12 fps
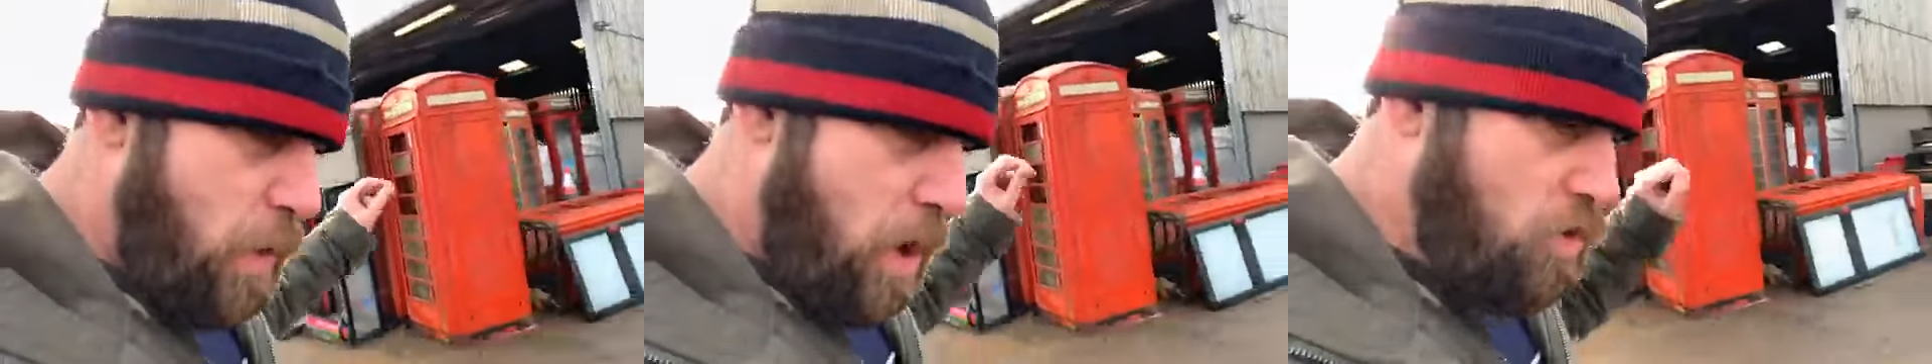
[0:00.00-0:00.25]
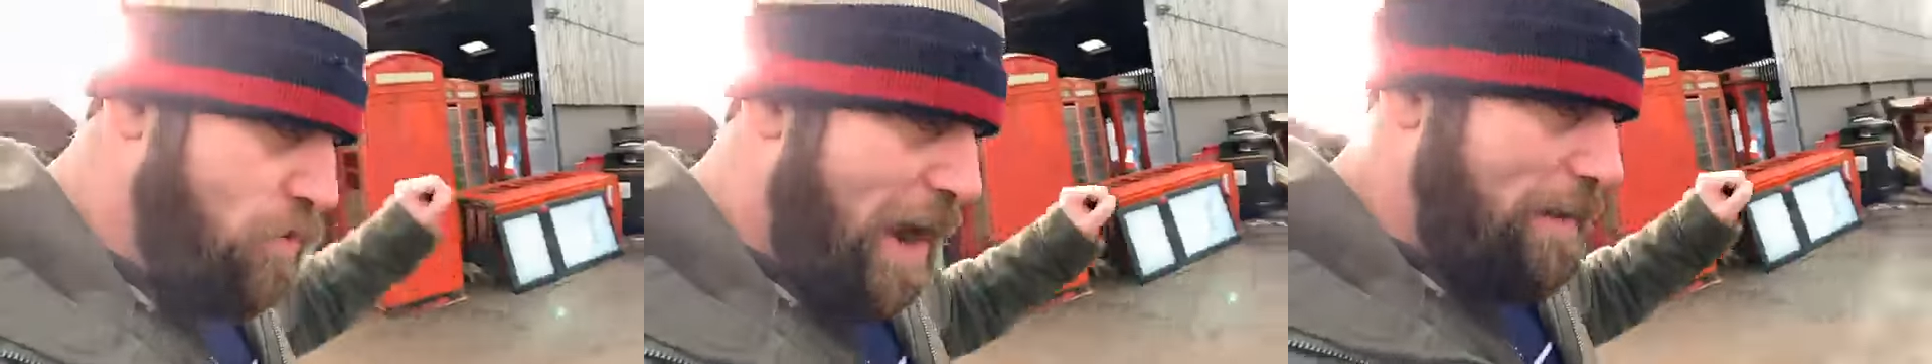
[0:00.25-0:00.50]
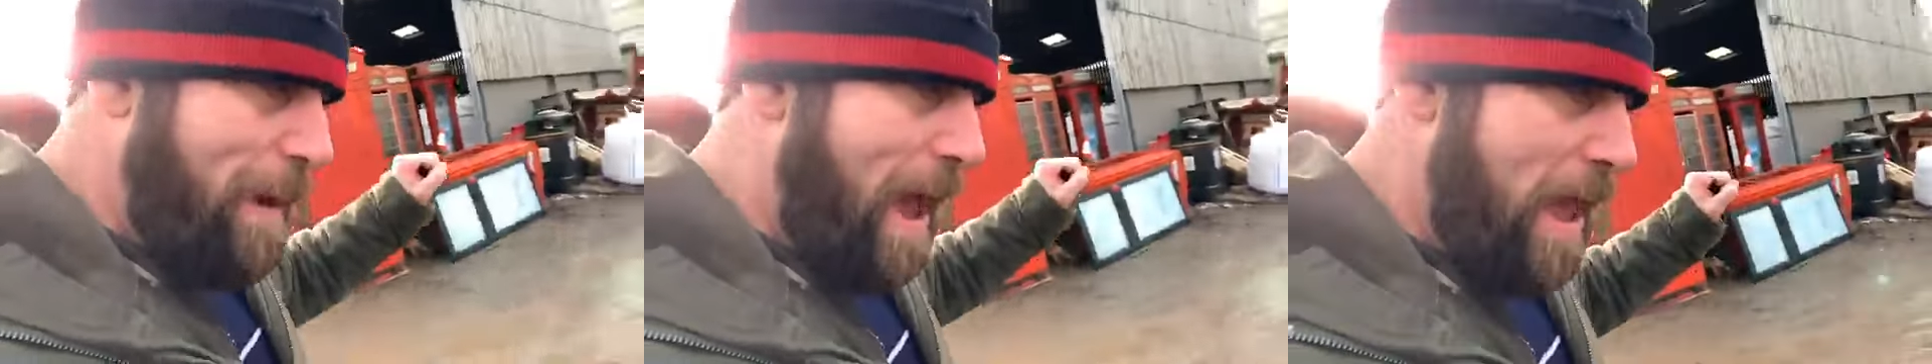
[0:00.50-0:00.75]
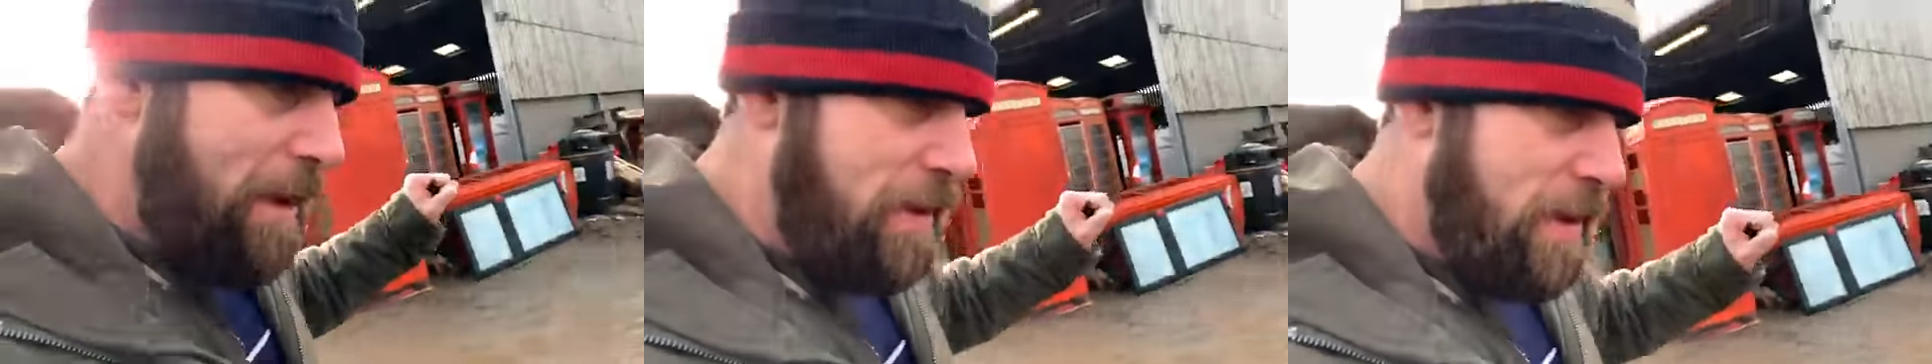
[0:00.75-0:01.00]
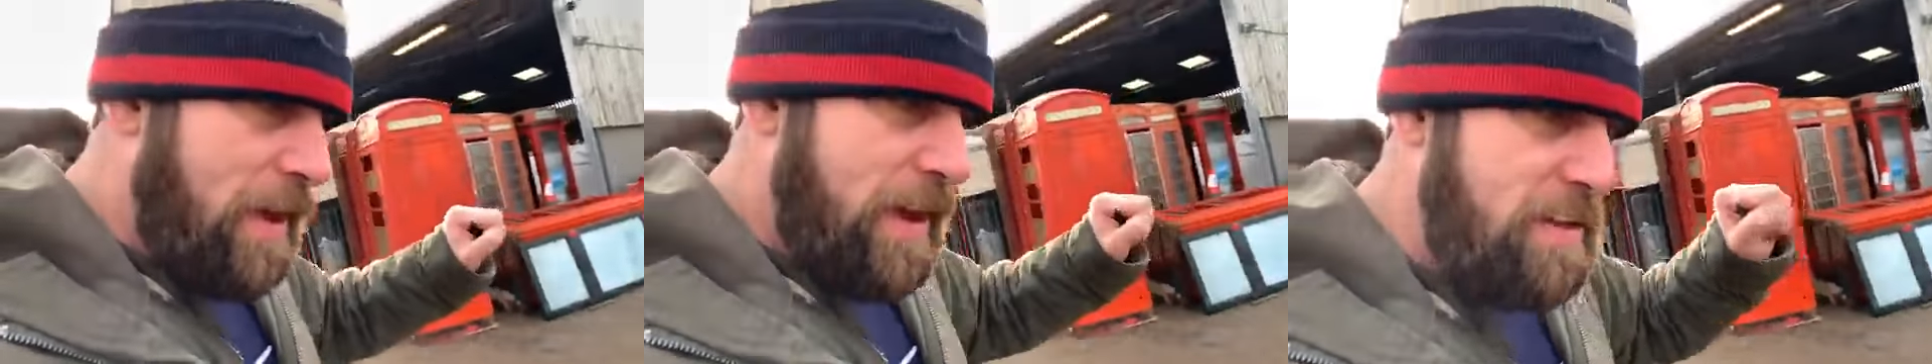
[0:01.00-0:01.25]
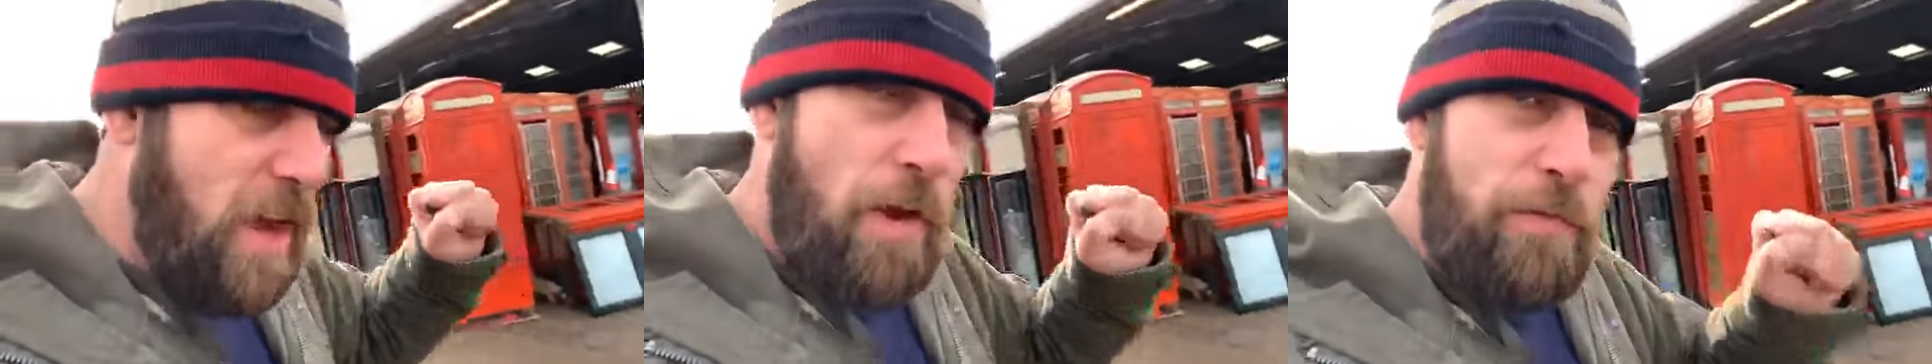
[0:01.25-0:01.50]
what a great man.
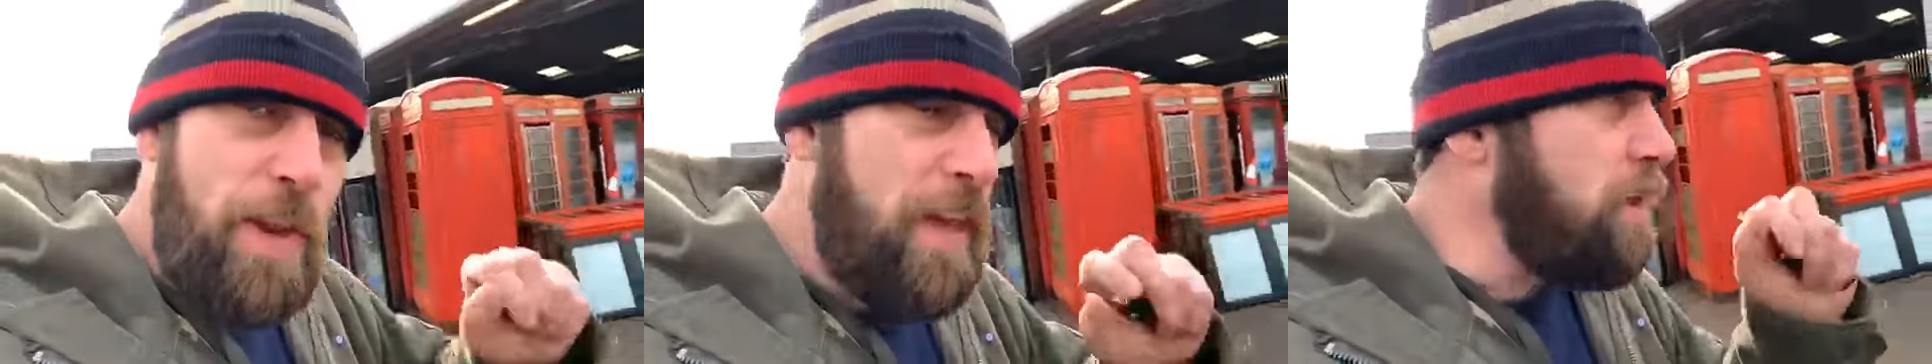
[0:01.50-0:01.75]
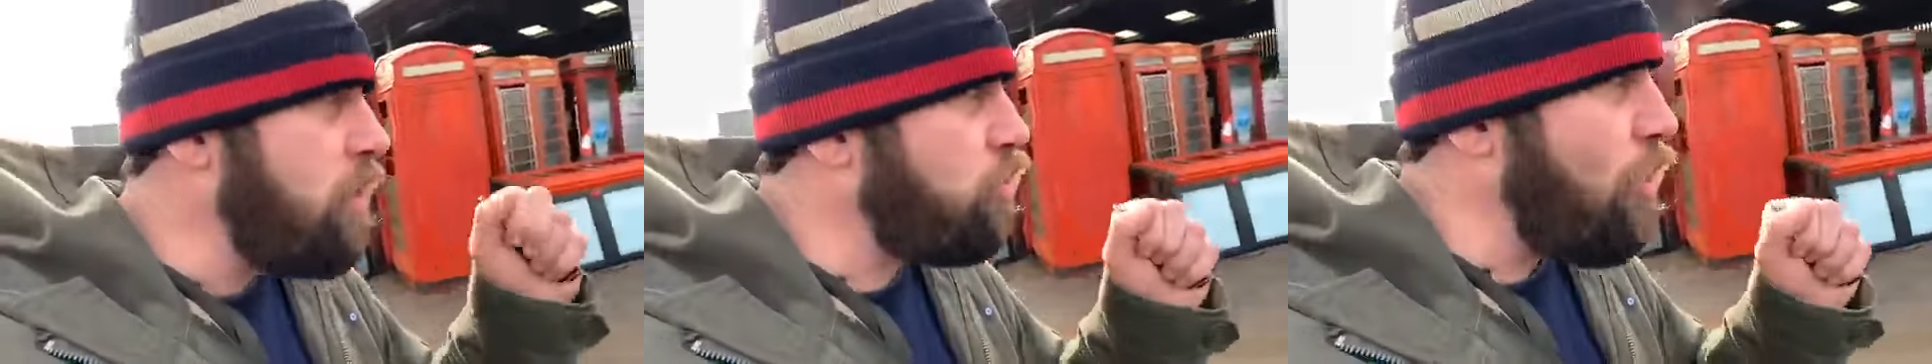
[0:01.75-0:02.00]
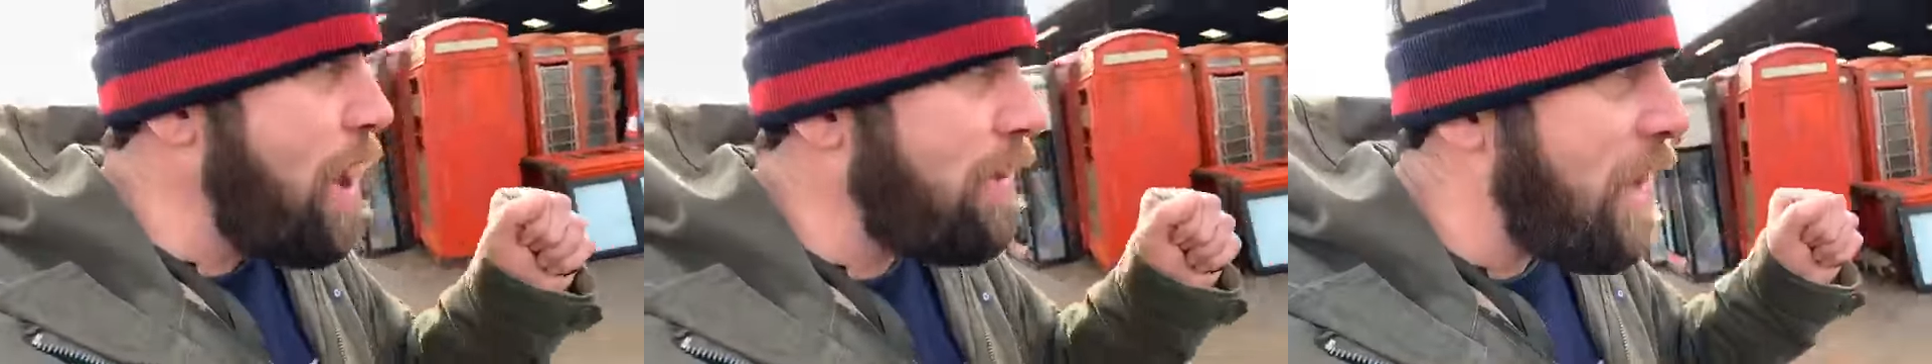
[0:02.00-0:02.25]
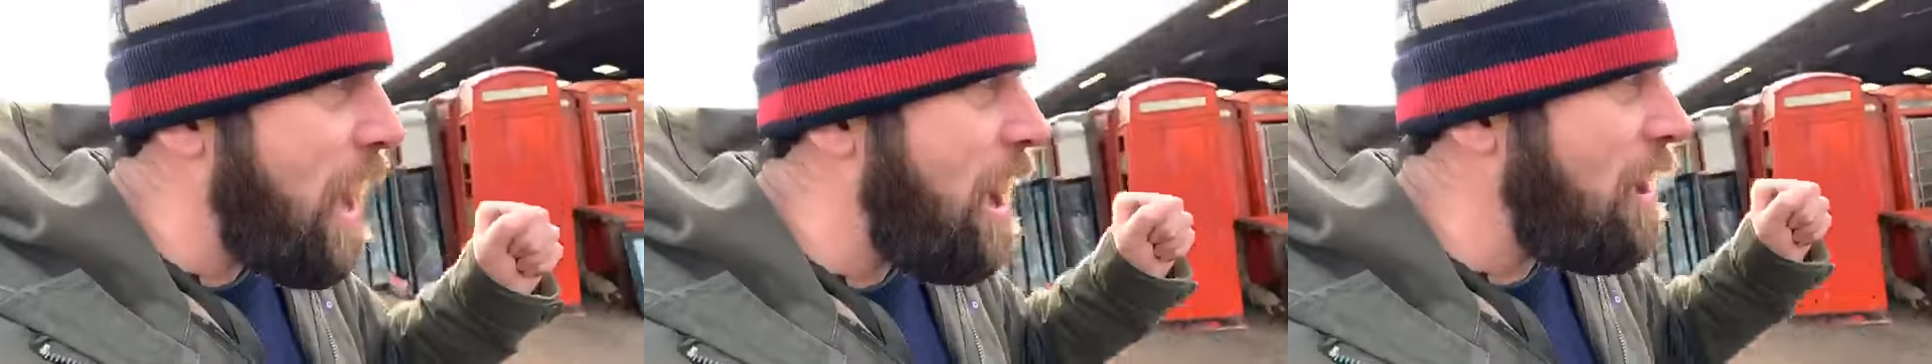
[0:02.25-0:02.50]
He's hopefully going to try and get